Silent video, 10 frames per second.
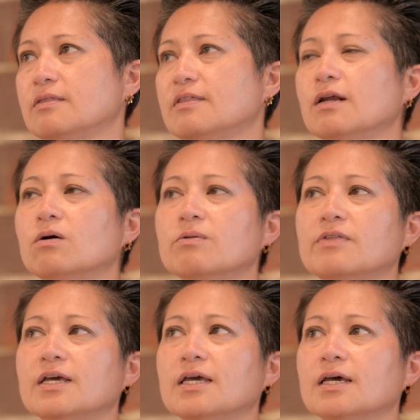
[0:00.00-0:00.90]

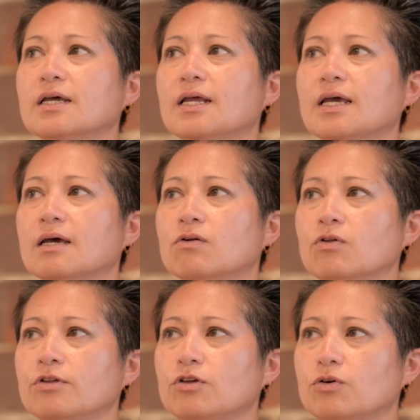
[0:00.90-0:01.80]
They can't
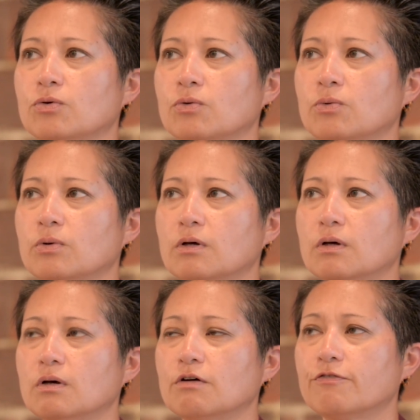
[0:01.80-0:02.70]
handle you
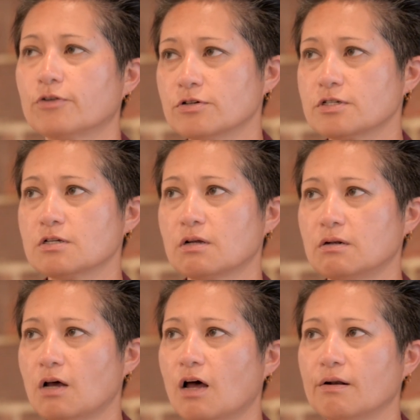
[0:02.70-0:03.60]
first
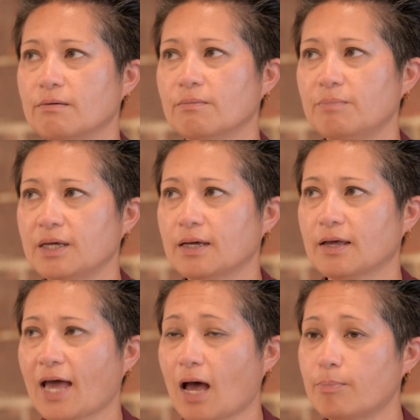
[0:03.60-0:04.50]
not being
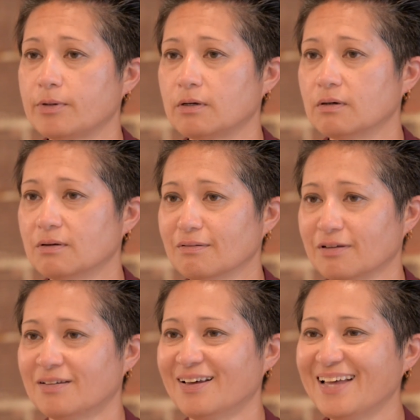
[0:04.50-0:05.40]
happy,
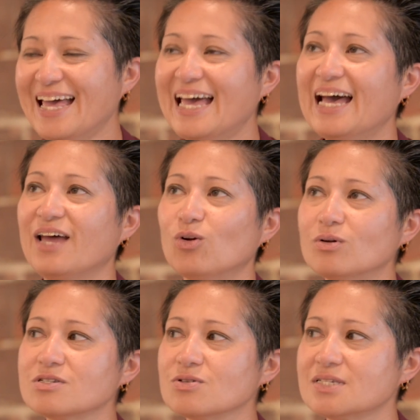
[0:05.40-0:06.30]
and
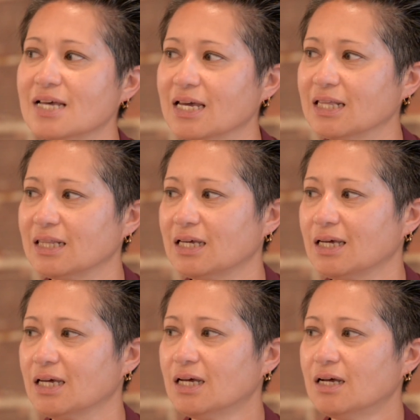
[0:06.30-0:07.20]
also
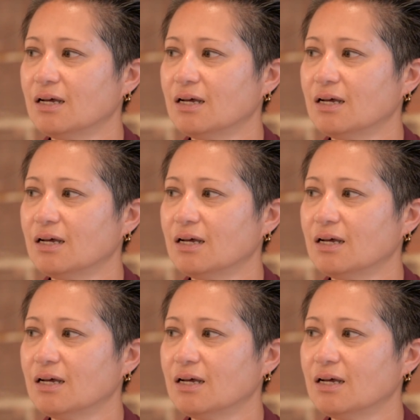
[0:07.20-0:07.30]
secondly,